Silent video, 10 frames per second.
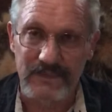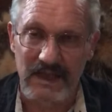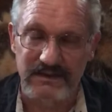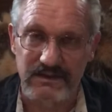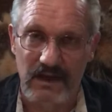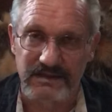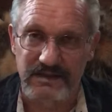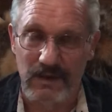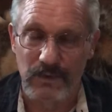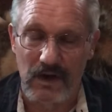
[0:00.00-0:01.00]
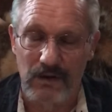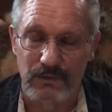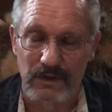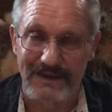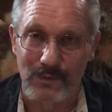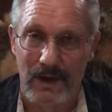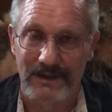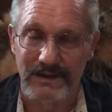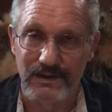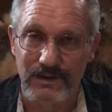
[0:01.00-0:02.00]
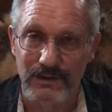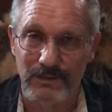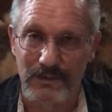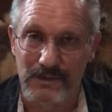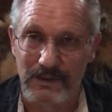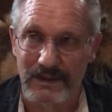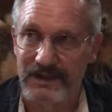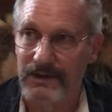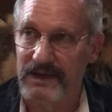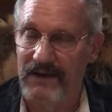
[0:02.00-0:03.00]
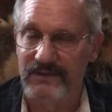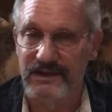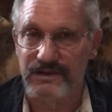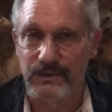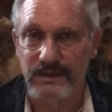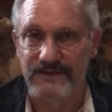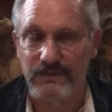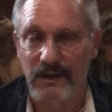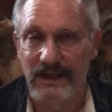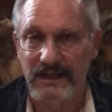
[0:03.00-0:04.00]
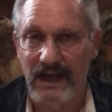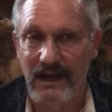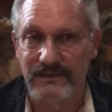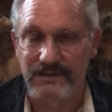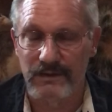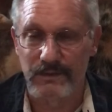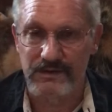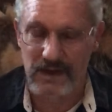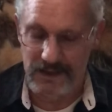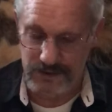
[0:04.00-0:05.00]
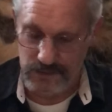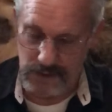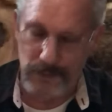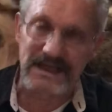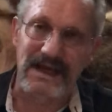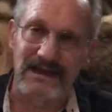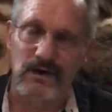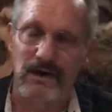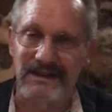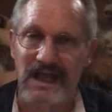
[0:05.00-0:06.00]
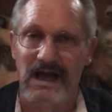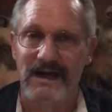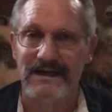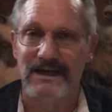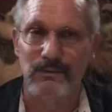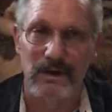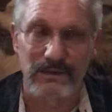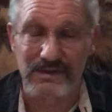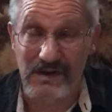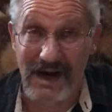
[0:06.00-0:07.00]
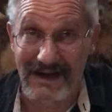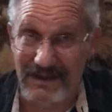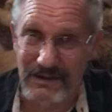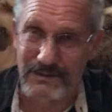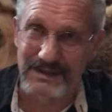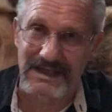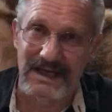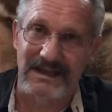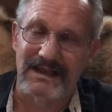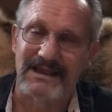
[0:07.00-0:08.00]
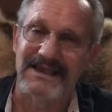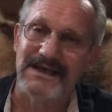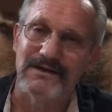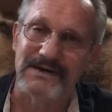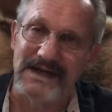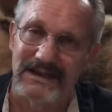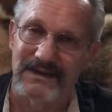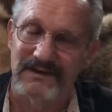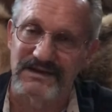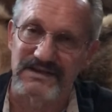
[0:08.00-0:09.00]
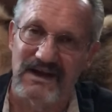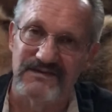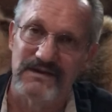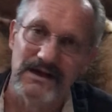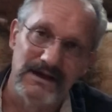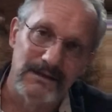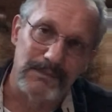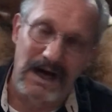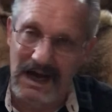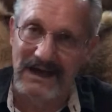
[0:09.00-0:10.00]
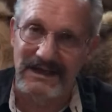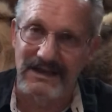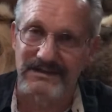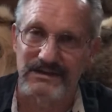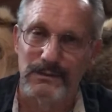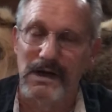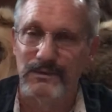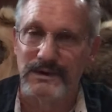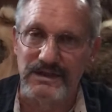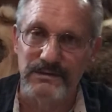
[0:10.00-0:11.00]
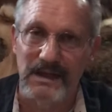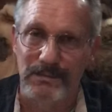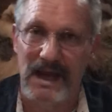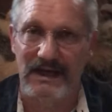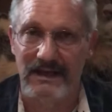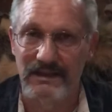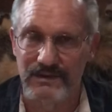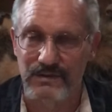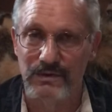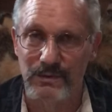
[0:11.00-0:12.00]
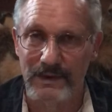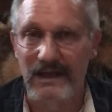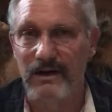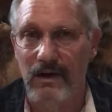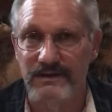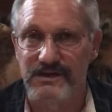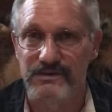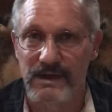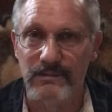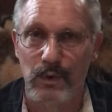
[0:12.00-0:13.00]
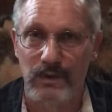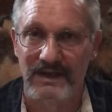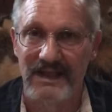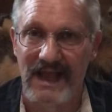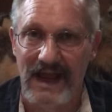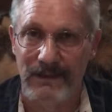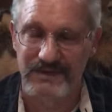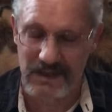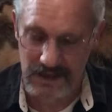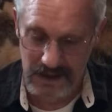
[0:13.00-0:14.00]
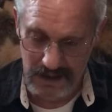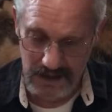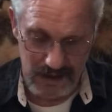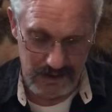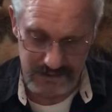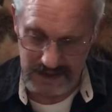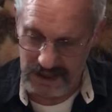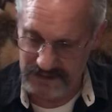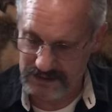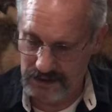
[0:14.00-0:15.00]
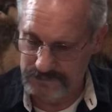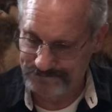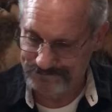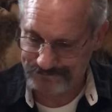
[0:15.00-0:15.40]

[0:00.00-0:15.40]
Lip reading: this is not something we all really wanted to do, but we really don't have any choice for right now, so we're trying to do what we can online, and what we're trying to do is get the theory end of the stuff behind us so when we do get back into school, we can concentrate more in the labs. Okay, so